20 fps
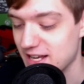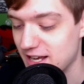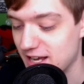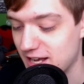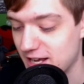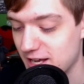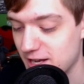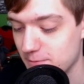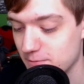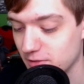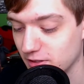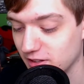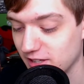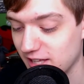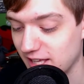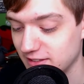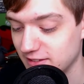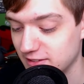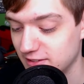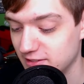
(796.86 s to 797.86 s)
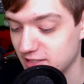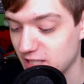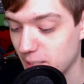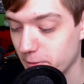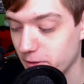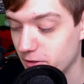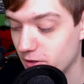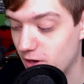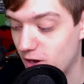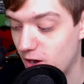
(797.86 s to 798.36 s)
Um, let's
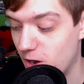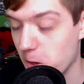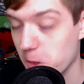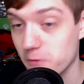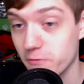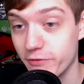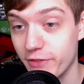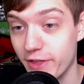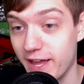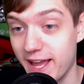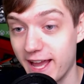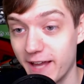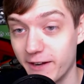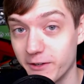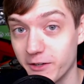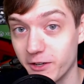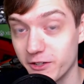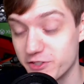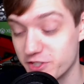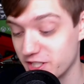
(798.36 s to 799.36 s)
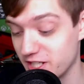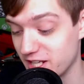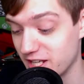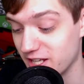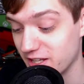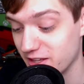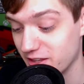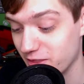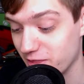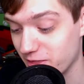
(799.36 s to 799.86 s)
summon all of the
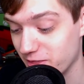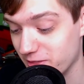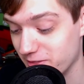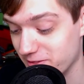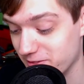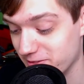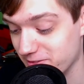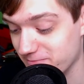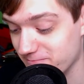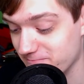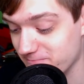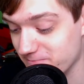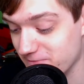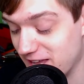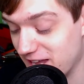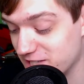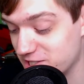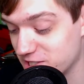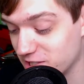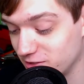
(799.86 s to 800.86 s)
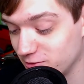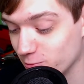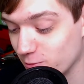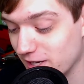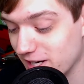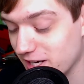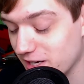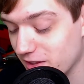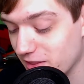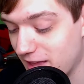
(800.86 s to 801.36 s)
energy that just
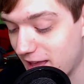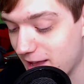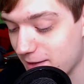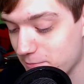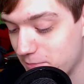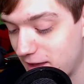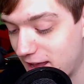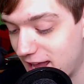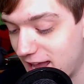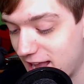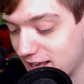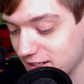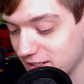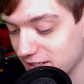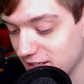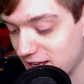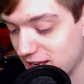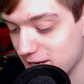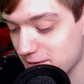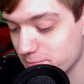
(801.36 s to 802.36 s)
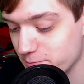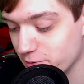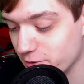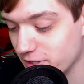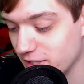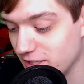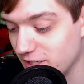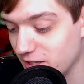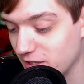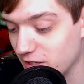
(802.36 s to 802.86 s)
went into that pack and
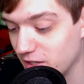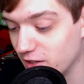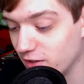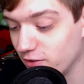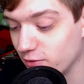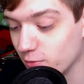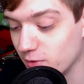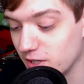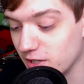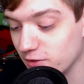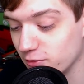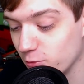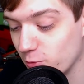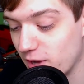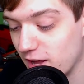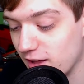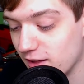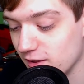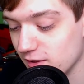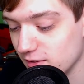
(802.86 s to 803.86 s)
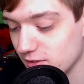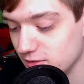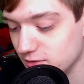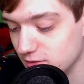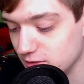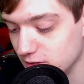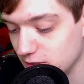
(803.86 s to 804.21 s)
put it into this one as well,